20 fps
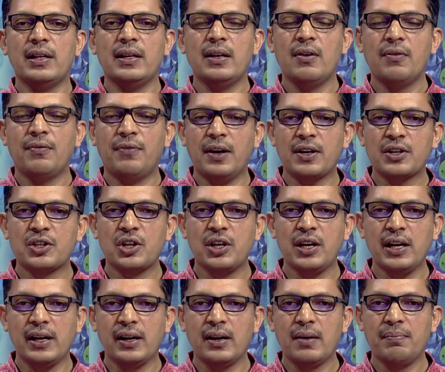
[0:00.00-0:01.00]
the
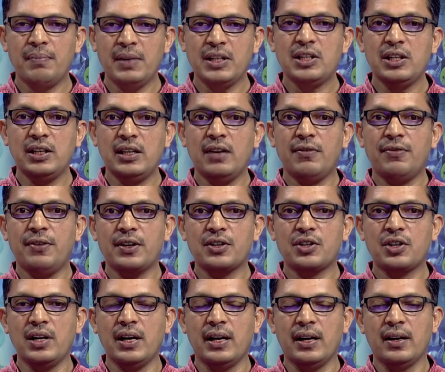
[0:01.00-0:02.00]
functioning, material
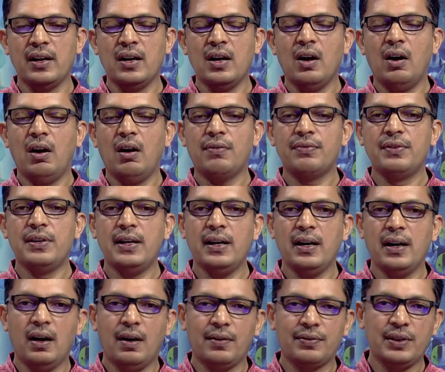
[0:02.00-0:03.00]
functioning of
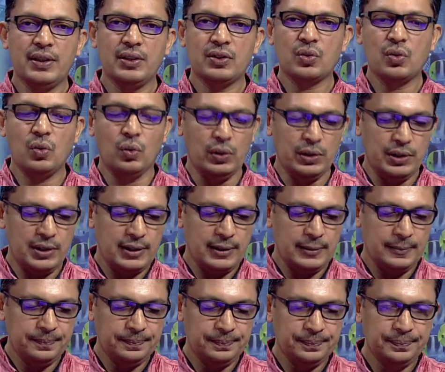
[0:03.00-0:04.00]
the of these schools.